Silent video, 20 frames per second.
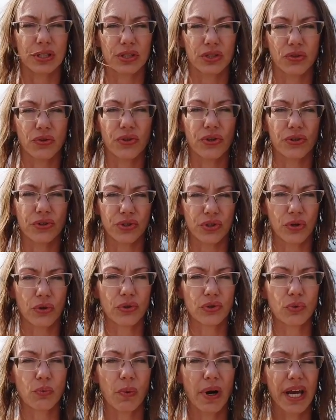so there's
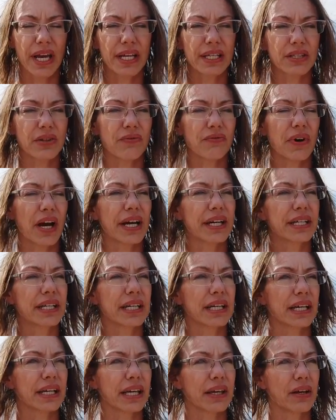those ways of
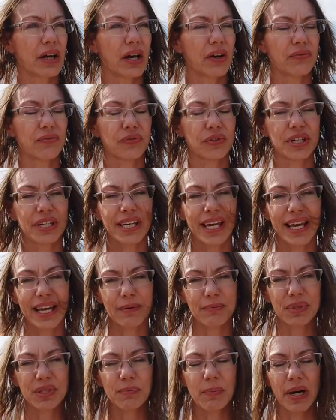finding a, a free
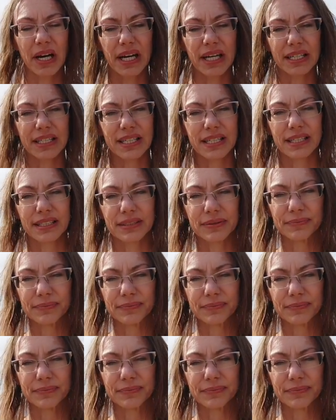camp spot.